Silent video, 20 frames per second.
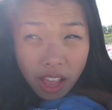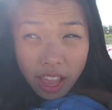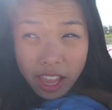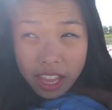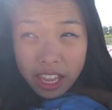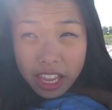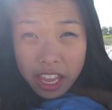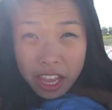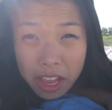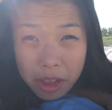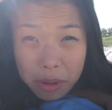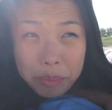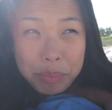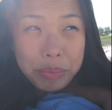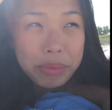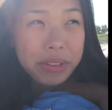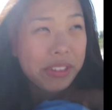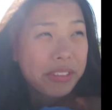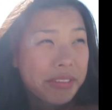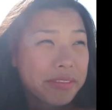Yep.
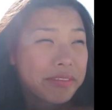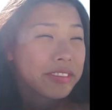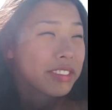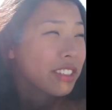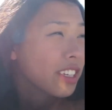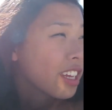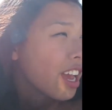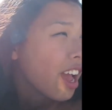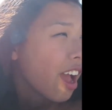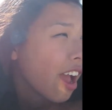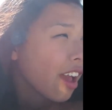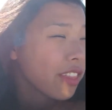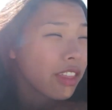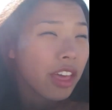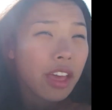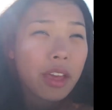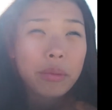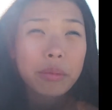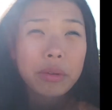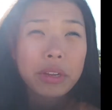And
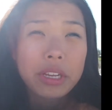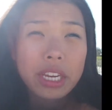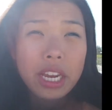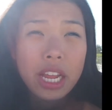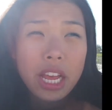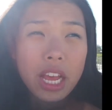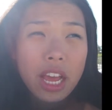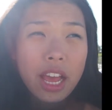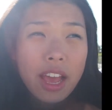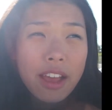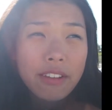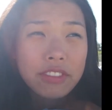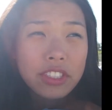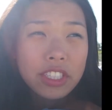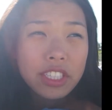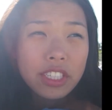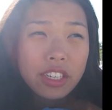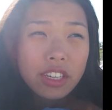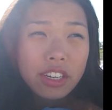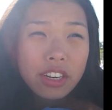then we're gonna have
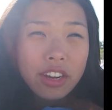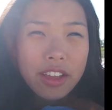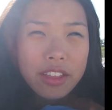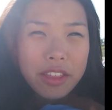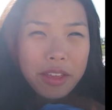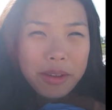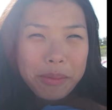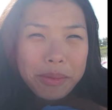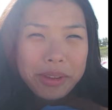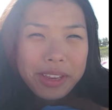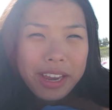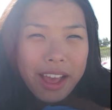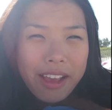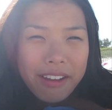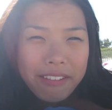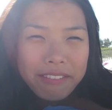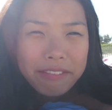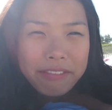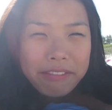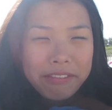dinner and then we're gonna
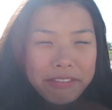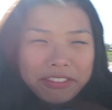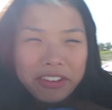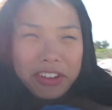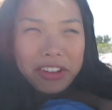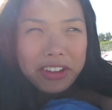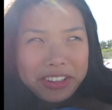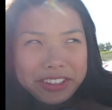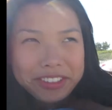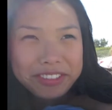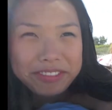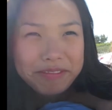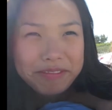have fun.